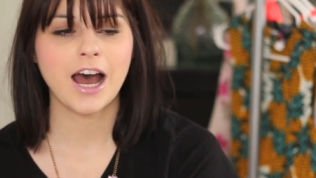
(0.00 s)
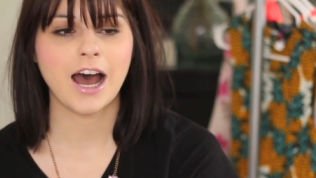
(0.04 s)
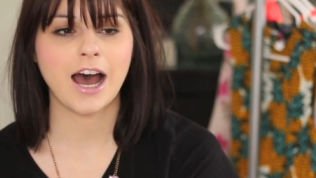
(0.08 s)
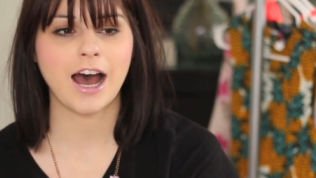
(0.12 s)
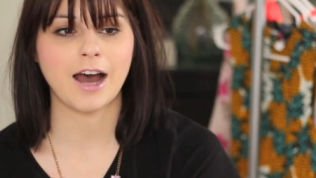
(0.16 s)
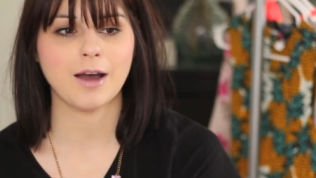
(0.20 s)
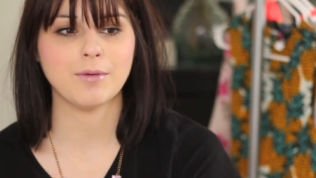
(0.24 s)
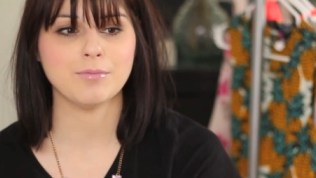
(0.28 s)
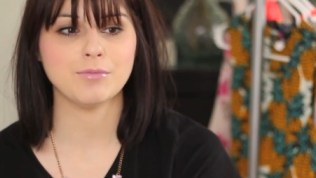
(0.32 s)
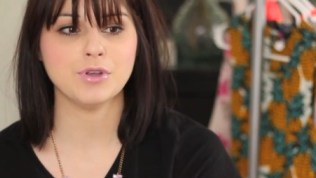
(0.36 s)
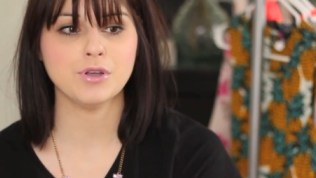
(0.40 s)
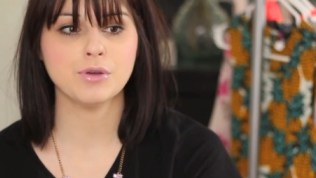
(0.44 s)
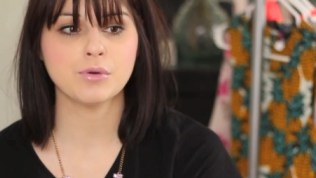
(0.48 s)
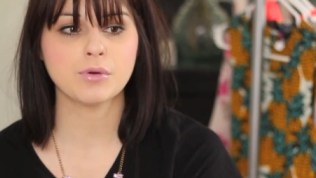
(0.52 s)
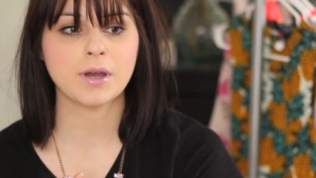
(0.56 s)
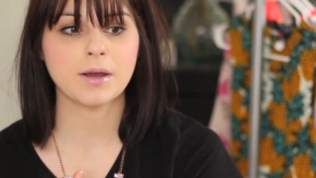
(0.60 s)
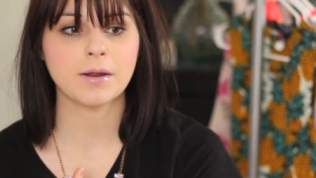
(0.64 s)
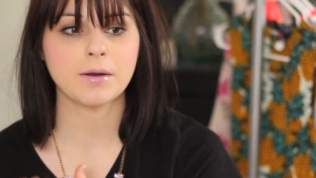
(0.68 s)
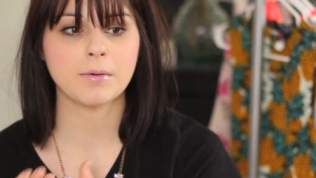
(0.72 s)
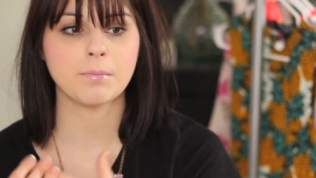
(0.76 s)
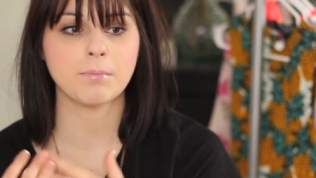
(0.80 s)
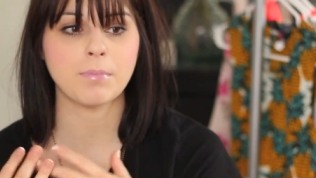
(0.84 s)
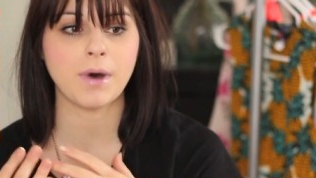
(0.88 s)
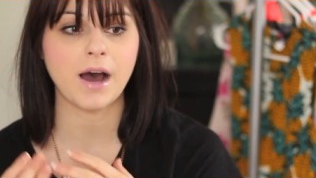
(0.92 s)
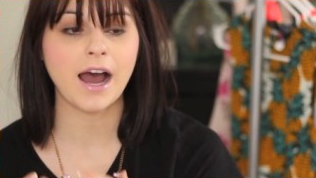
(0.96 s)
Um, you
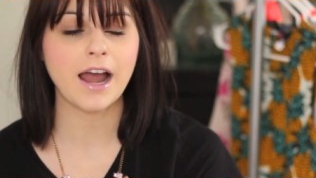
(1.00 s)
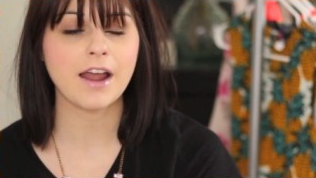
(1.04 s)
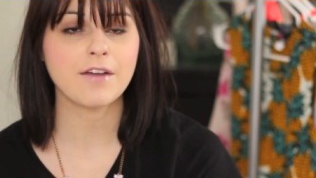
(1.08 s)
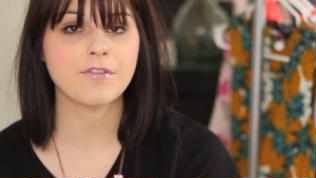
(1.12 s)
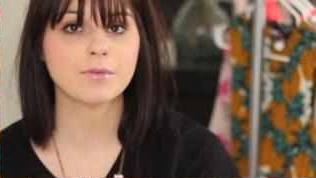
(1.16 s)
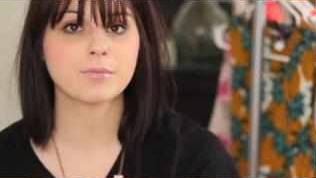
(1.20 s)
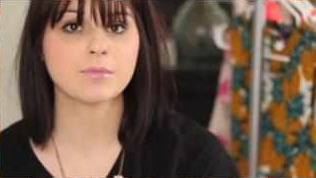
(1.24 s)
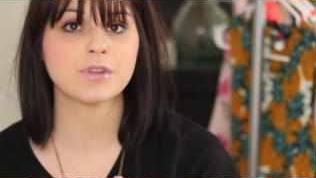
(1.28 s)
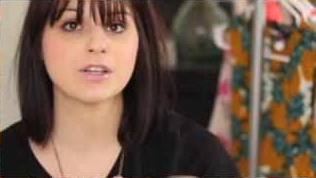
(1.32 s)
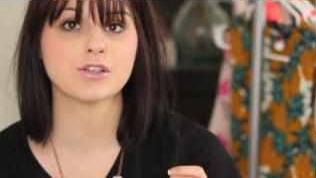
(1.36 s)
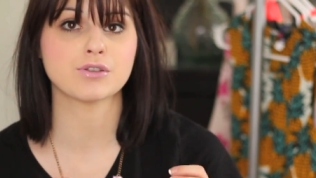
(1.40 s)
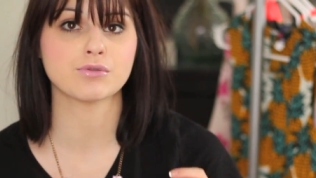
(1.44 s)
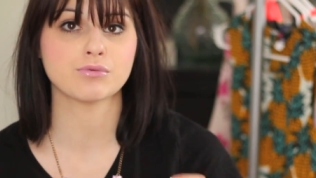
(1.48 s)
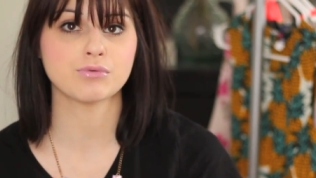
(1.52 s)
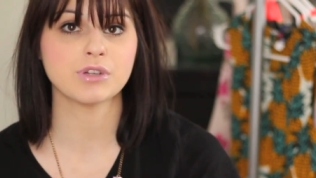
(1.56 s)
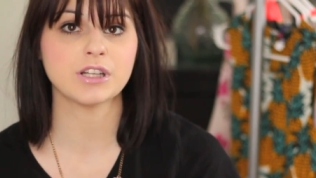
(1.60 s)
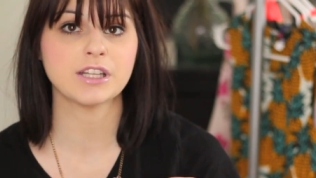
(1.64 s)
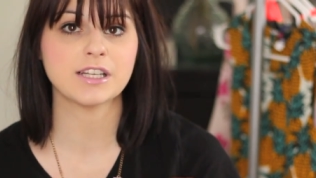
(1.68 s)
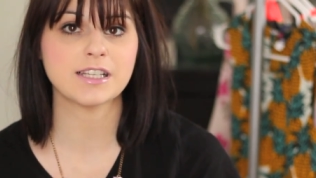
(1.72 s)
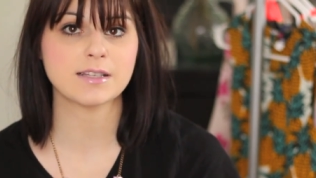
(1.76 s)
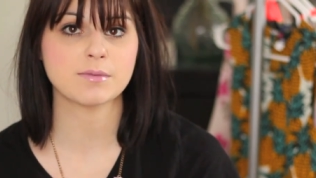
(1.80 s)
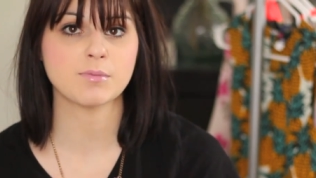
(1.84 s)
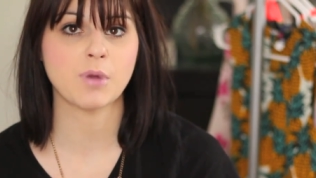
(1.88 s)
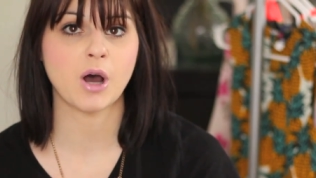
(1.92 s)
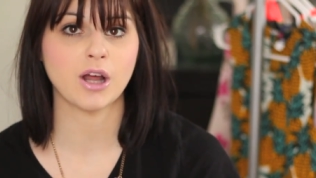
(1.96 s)
can buy from these
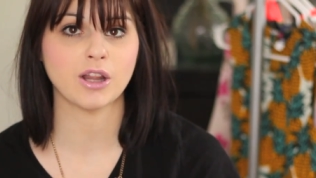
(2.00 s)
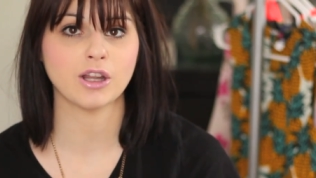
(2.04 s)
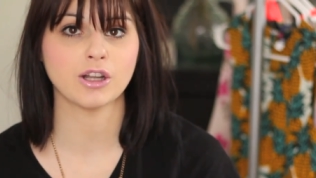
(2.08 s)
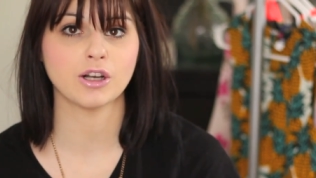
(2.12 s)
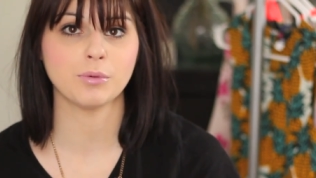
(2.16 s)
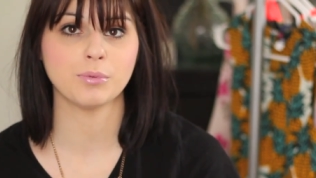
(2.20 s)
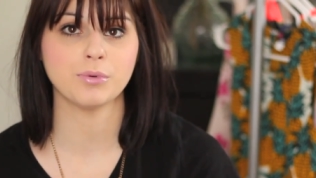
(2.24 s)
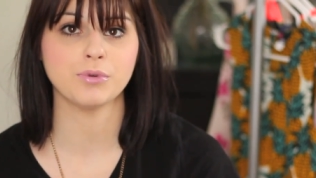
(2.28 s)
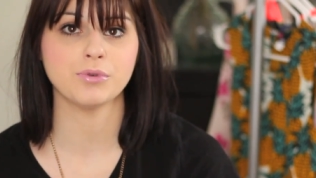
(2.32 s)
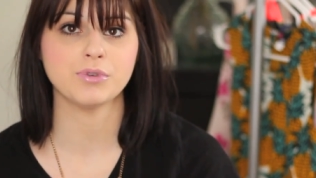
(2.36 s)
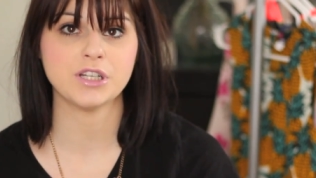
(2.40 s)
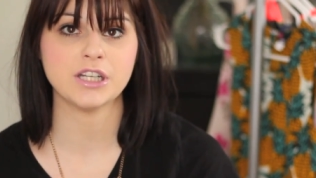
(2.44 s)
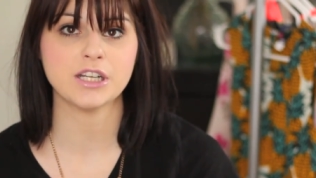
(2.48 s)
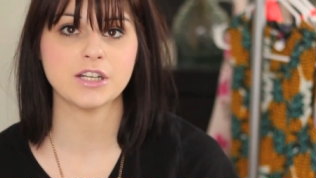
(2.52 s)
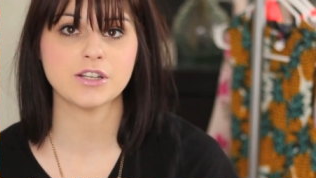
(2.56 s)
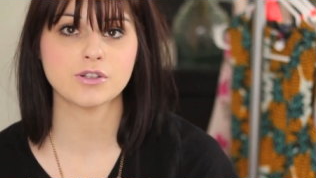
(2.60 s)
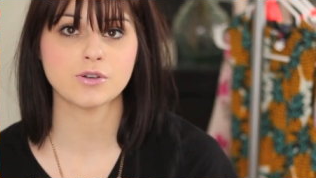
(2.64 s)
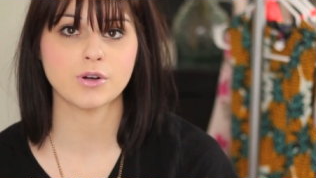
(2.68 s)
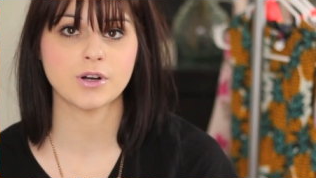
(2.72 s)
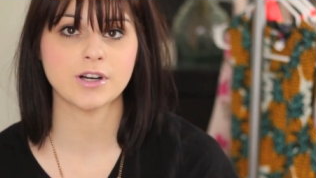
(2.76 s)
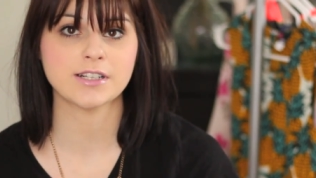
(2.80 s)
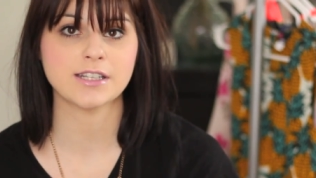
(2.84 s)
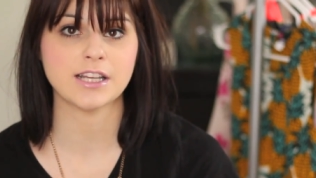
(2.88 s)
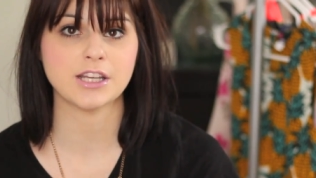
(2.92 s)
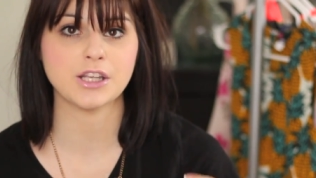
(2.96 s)
really small little boutique
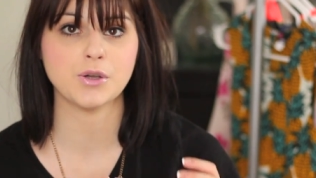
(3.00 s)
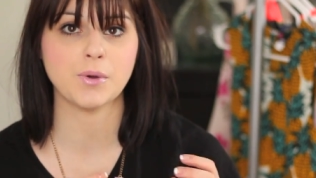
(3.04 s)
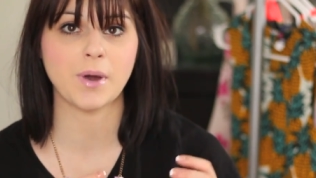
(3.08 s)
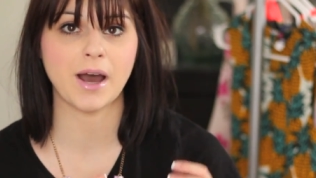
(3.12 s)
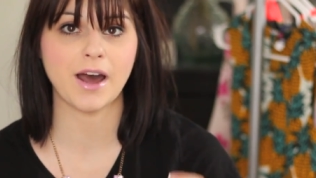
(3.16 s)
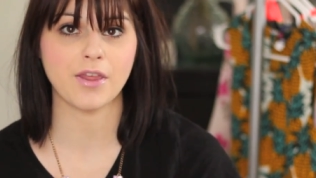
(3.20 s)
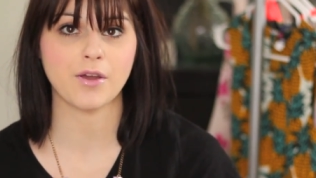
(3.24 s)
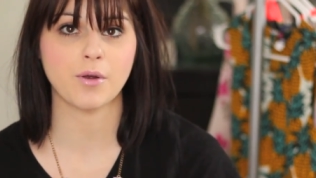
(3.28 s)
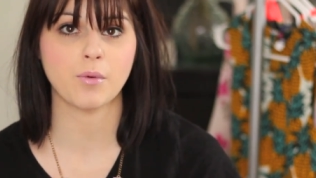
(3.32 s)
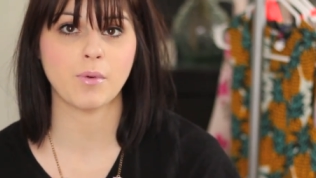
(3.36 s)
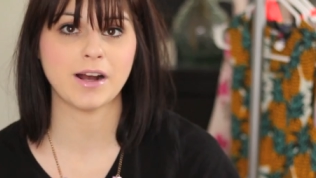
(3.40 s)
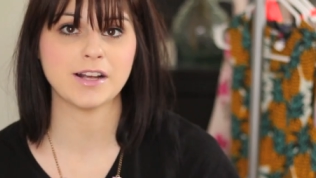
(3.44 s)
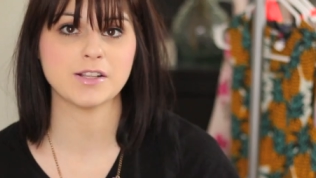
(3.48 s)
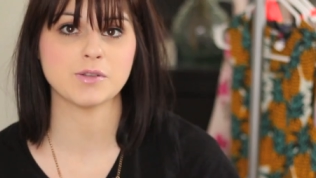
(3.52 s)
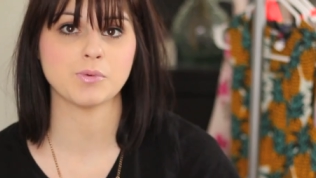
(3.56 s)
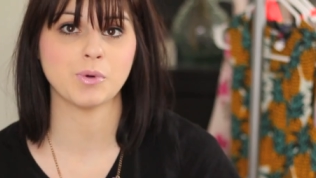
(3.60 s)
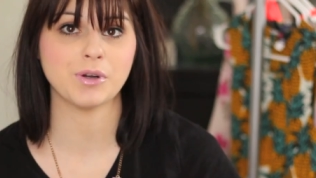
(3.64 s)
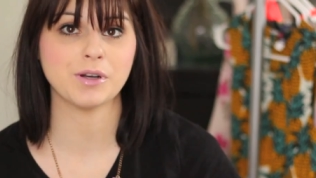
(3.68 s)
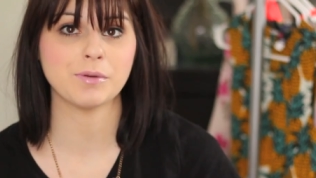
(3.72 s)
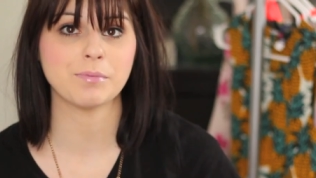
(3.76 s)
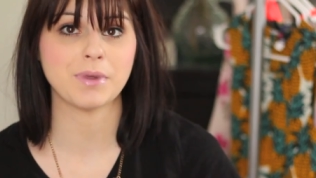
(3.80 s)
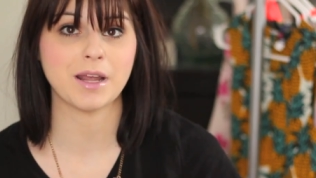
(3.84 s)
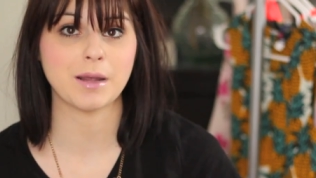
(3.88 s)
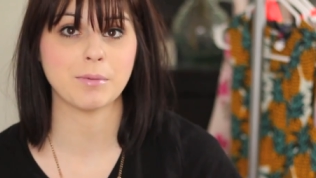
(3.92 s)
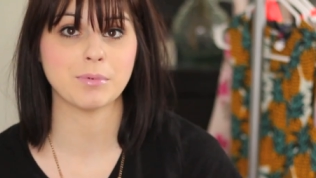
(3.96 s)
stores that you otherwise
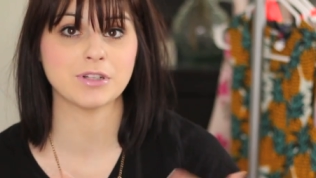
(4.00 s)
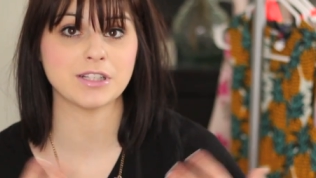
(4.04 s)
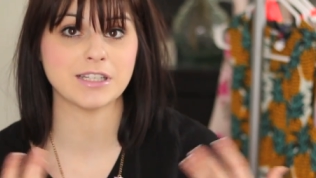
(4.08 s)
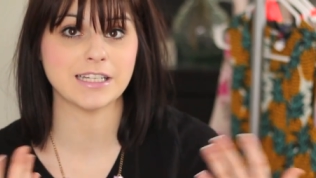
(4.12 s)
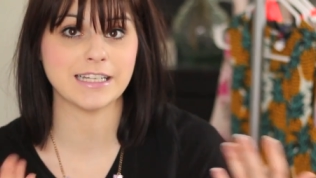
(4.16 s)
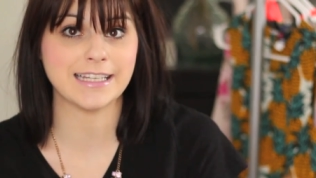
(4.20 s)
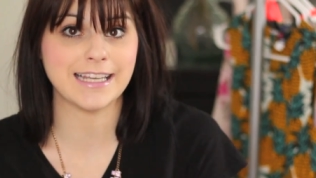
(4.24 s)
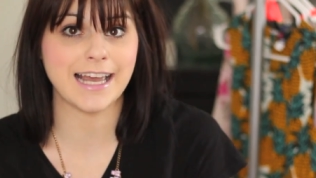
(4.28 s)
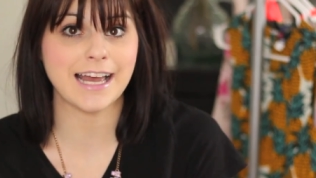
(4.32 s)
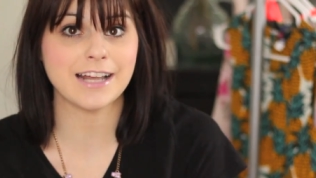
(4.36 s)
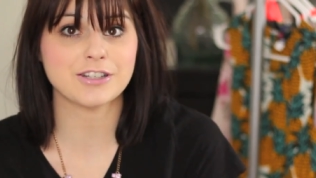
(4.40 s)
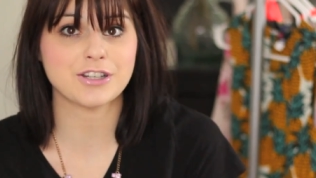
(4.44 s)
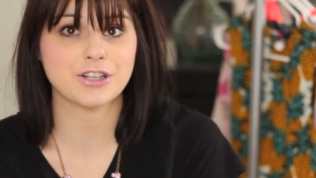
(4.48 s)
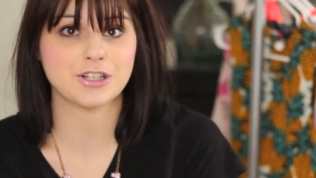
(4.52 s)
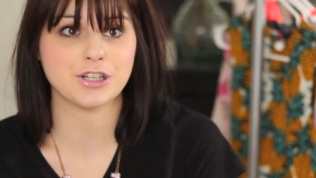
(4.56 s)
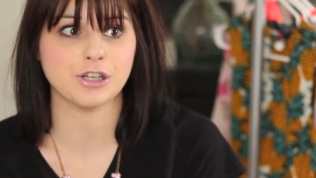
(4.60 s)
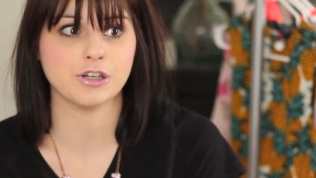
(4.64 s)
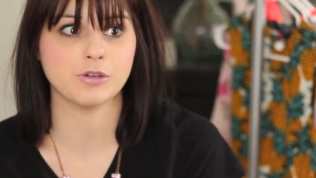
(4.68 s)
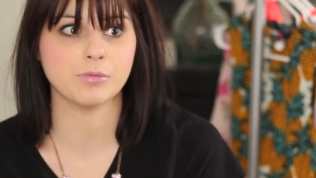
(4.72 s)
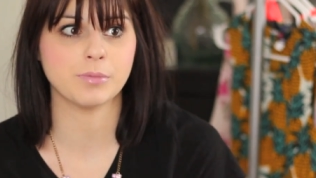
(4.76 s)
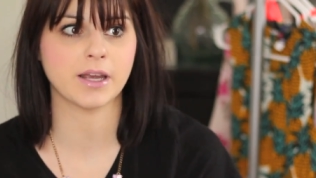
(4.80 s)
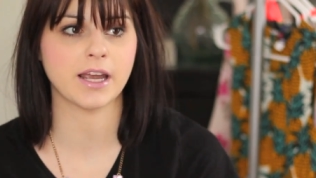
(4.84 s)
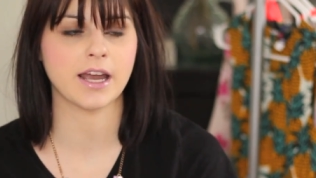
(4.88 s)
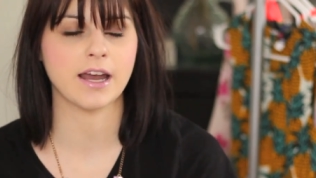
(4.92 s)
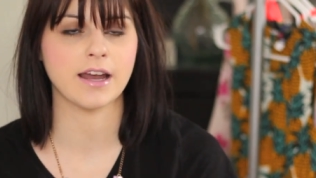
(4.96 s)
wouldn't be able to get
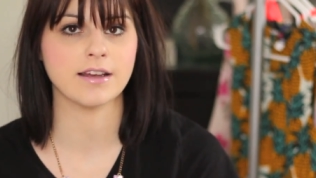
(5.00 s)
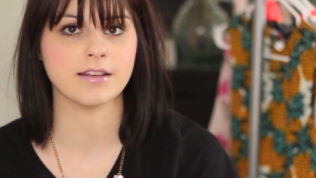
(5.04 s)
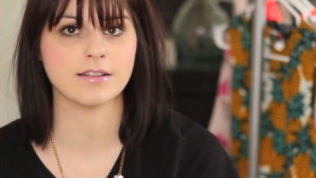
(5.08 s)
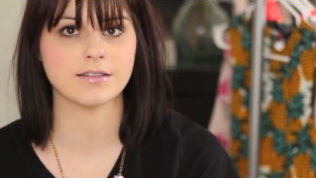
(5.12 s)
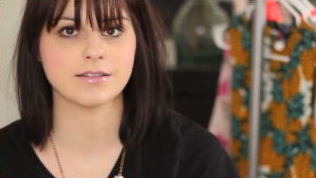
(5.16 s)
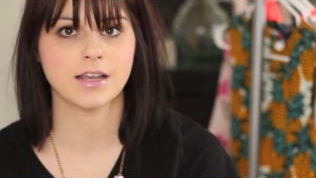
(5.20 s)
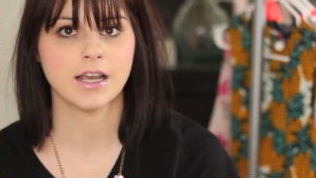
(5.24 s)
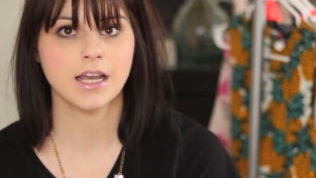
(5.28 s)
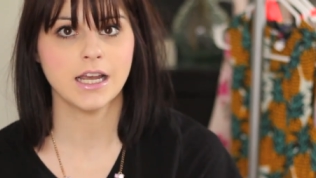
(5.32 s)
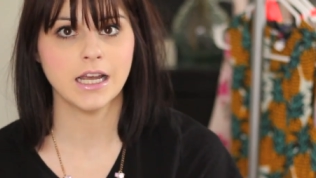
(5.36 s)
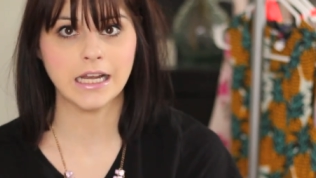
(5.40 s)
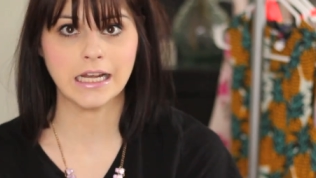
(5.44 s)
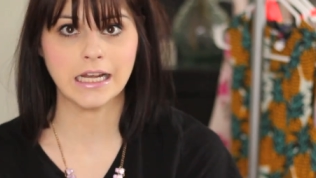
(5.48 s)
to because